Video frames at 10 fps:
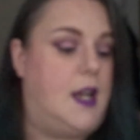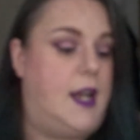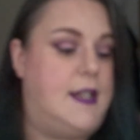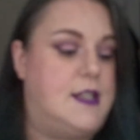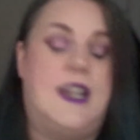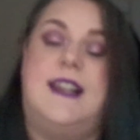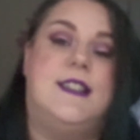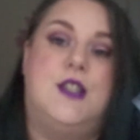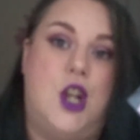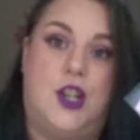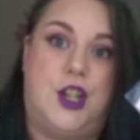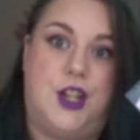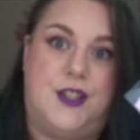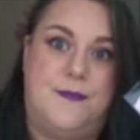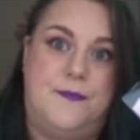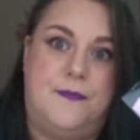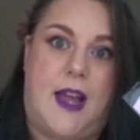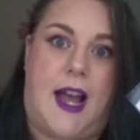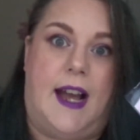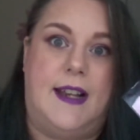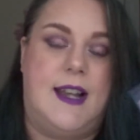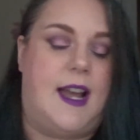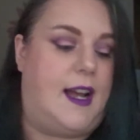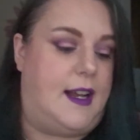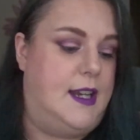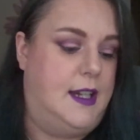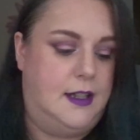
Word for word: It's, it's not good. And, and